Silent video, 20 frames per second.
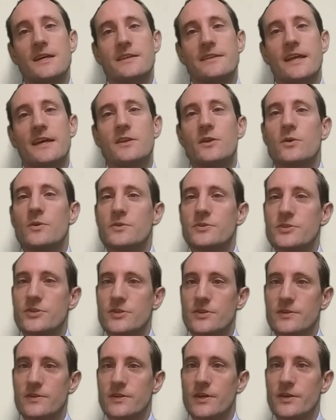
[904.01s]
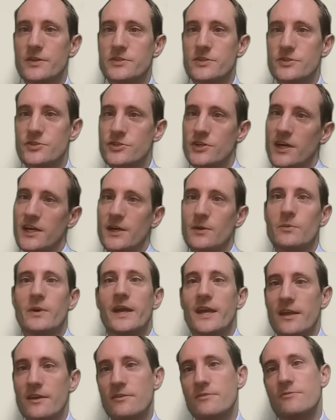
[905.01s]
They're not going to shy
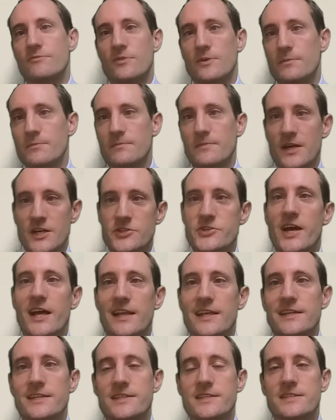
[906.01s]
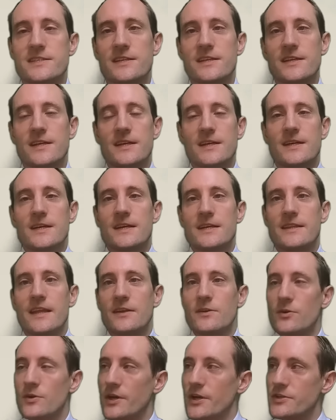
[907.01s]
away from a challenge. They're
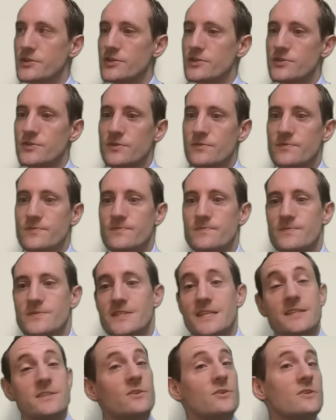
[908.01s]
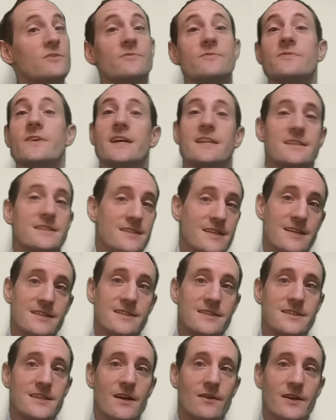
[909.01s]
not going to sort of sit on a fence
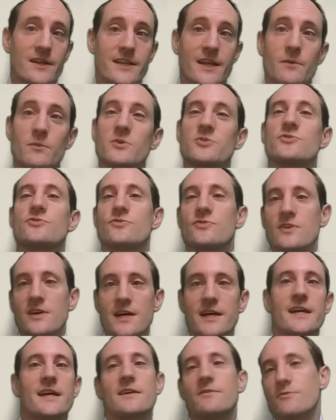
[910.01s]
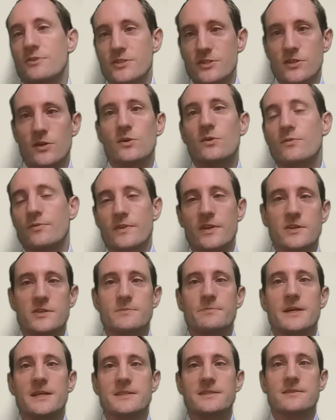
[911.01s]
necessarily. They will try and resolve those
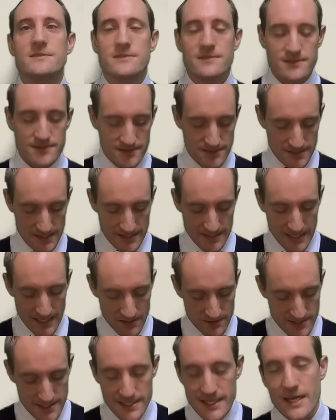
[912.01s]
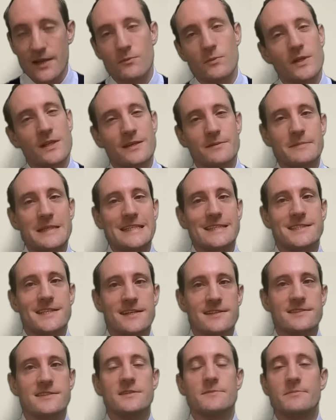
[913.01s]
puzzles. And that again will have been
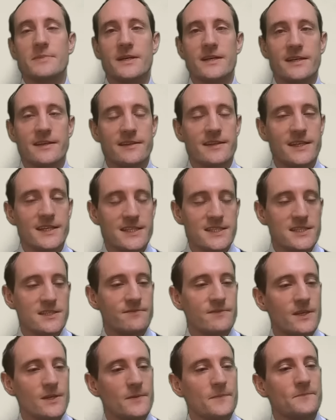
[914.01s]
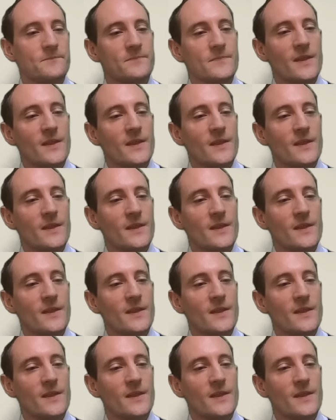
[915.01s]
tested by the interview.